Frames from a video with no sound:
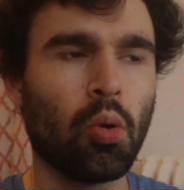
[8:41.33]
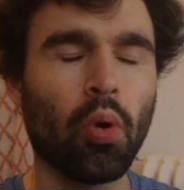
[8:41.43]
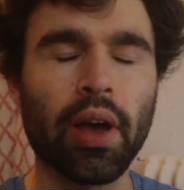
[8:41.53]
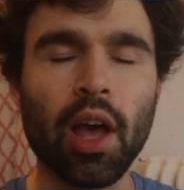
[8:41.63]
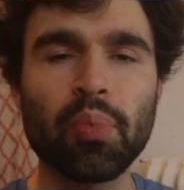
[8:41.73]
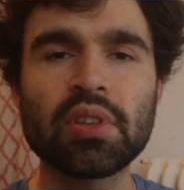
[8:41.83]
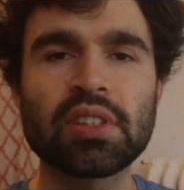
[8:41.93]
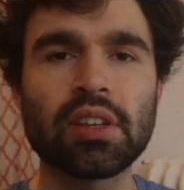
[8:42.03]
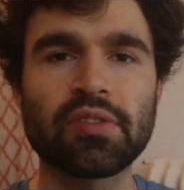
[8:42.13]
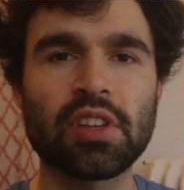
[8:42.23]
What
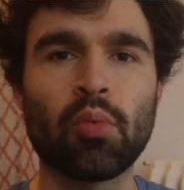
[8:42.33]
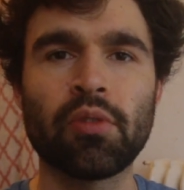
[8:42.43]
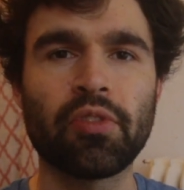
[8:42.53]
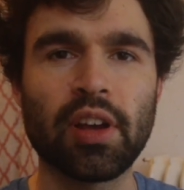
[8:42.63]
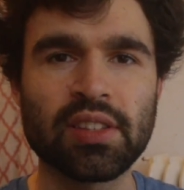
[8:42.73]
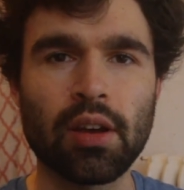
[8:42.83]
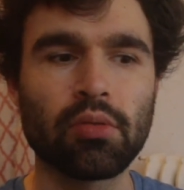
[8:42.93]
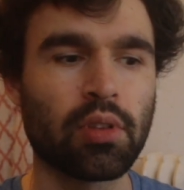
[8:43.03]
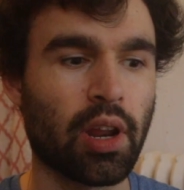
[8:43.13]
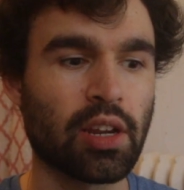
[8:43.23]
happens if someone finds
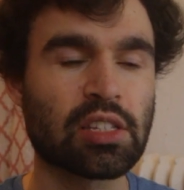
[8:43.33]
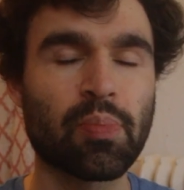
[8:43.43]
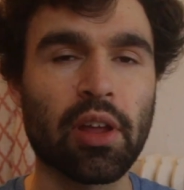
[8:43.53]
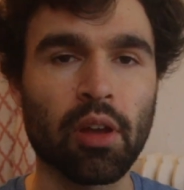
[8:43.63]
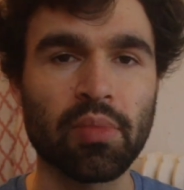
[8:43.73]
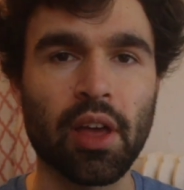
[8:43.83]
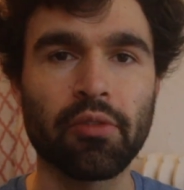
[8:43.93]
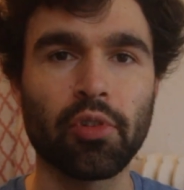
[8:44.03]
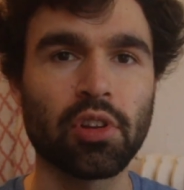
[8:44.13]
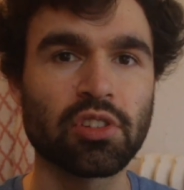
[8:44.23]
out that I sped up
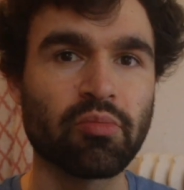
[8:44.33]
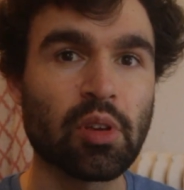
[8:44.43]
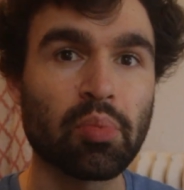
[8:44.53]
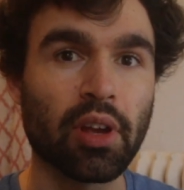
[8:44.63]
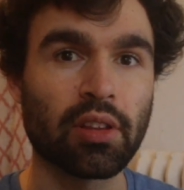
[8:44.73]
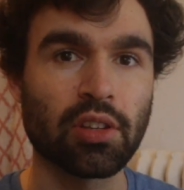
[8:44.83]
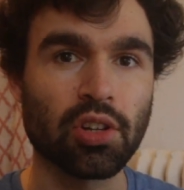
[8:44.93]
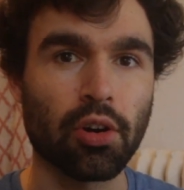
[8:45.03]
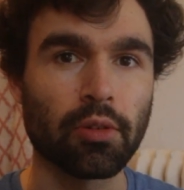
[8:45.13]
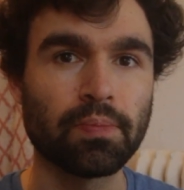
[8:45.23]
that footage of me playing the
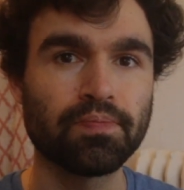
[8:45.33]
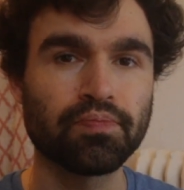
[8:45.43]
guitar?